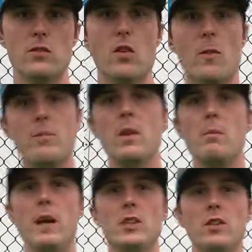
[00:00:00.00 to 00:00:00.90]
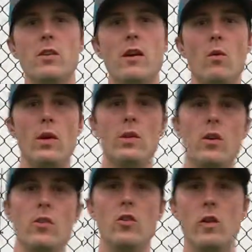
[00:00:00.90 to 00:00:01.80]
So make sure that when
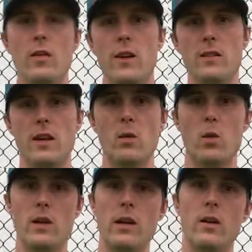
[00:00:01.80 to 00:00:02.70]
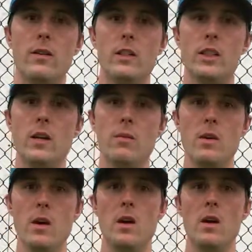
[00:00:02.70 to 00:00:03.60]
you're doing things like working out in the
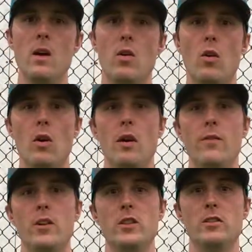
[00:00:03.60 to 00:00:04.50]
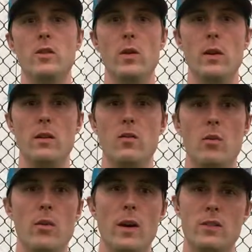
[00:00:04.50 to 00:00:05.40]
gym, or if you're just doing
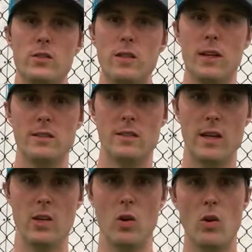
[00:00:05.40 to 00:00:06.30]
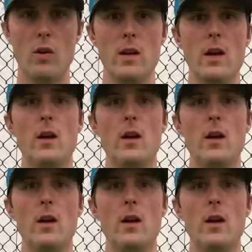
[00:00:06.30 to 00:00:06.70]
normal exercises on your own,